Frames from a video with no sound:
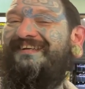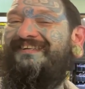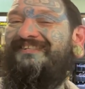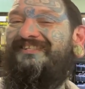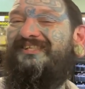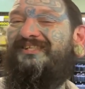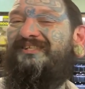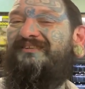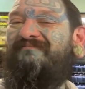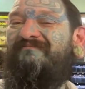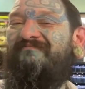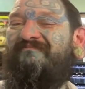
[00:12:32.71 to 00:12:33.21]

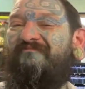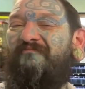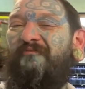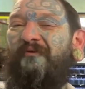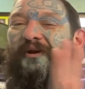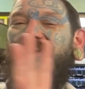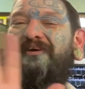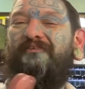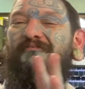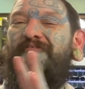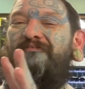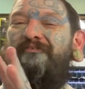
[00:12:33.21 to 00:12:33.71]
Just
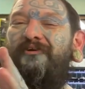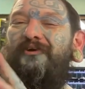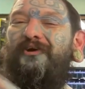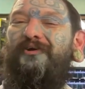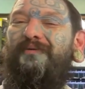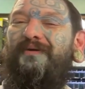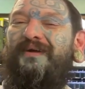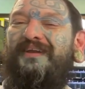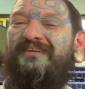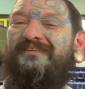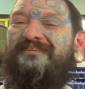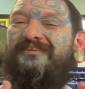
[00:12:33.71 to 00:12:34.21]
run it
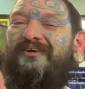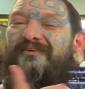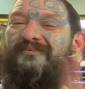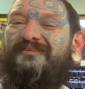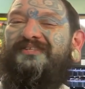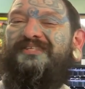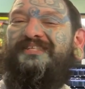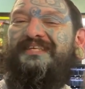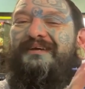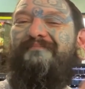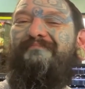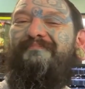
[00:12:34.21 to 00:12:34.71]
through and don't
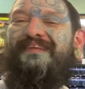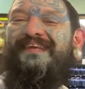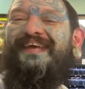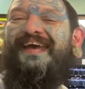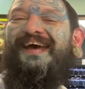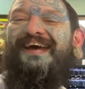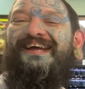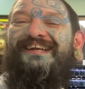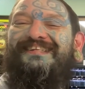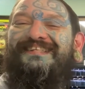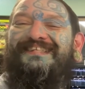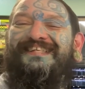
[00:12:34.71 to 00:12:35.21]
skip the
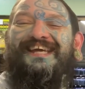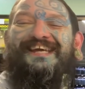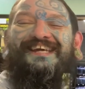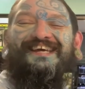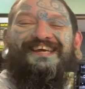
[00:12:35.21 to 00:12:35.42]
ads